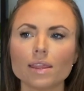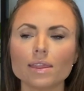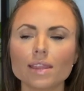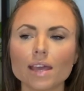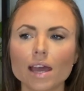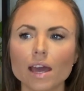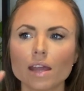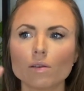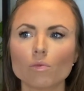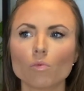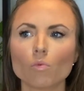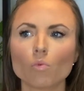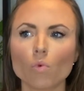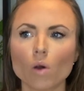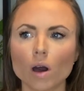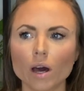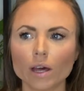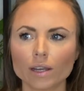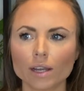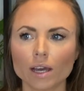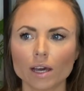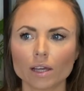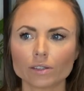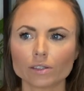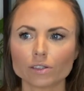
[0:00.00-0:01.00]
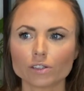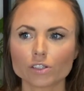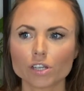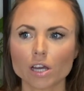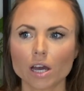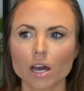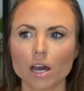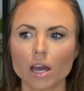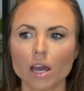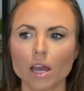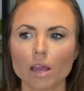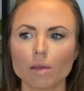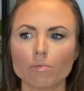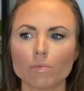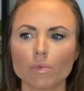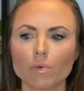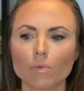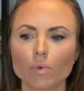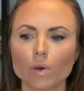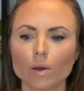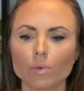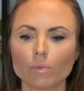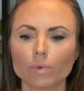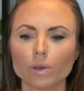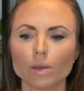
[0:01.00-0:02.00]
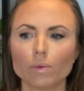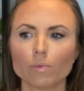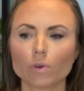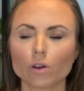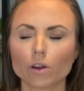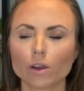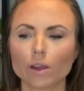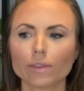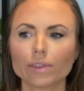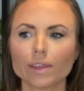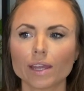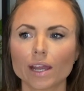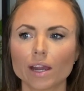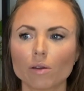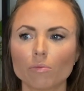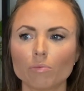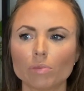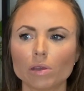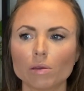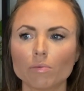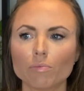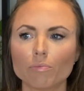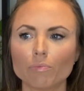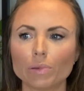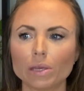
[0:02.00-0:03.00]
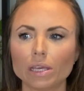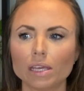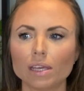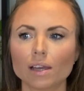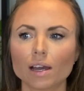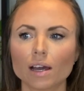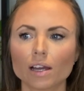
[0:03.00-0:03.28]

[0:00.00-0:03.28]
then one other time when we were at the Airbnb,